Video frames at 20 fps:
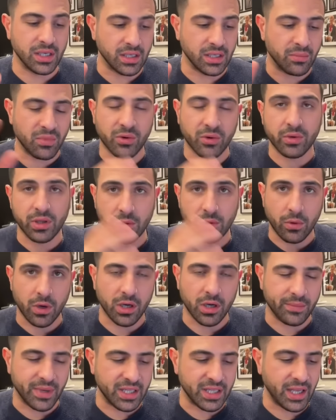I'm not really
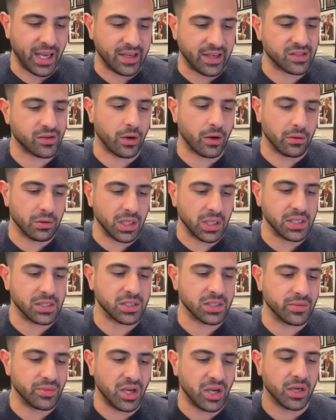worried about the escrow
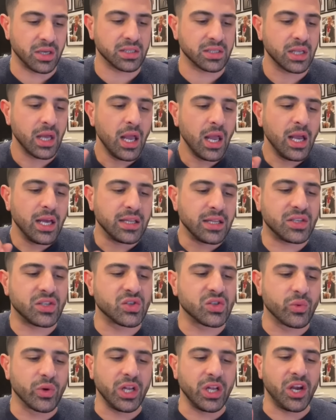releases, to be honest. This
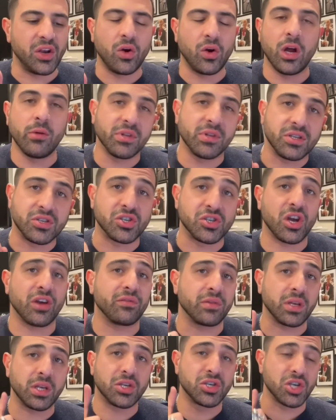is really annoying, but
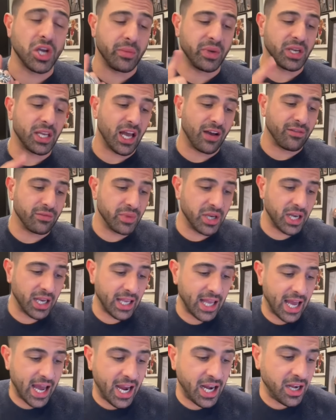the German government,
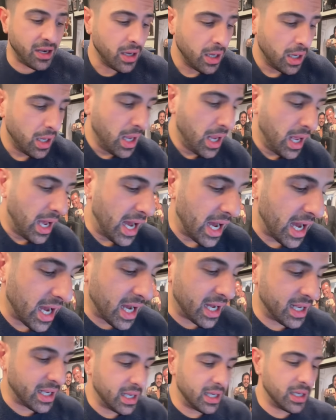again,
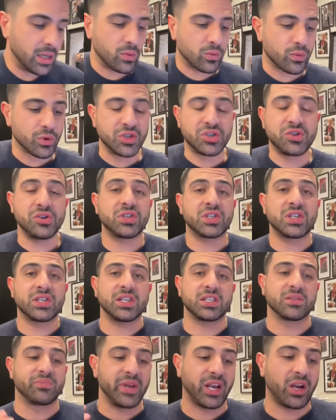reduces
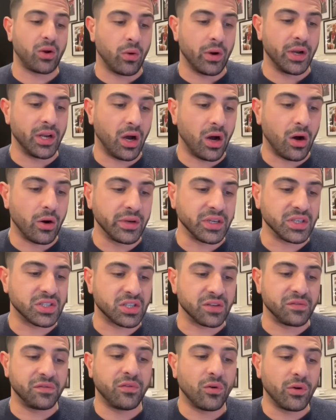its Bitcoin holdings
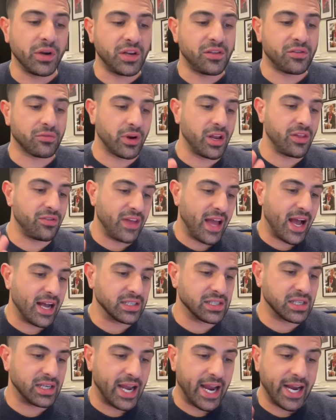to
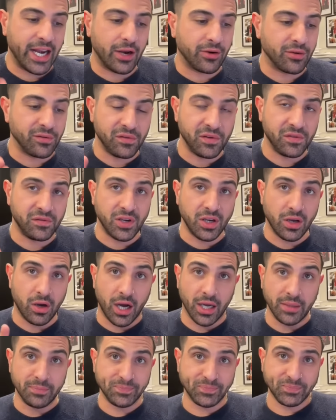
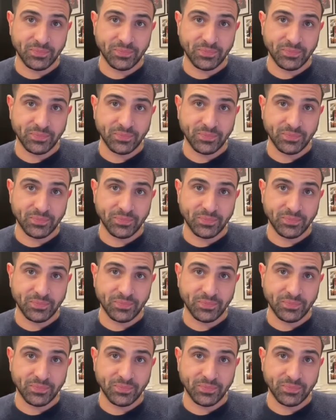43,859.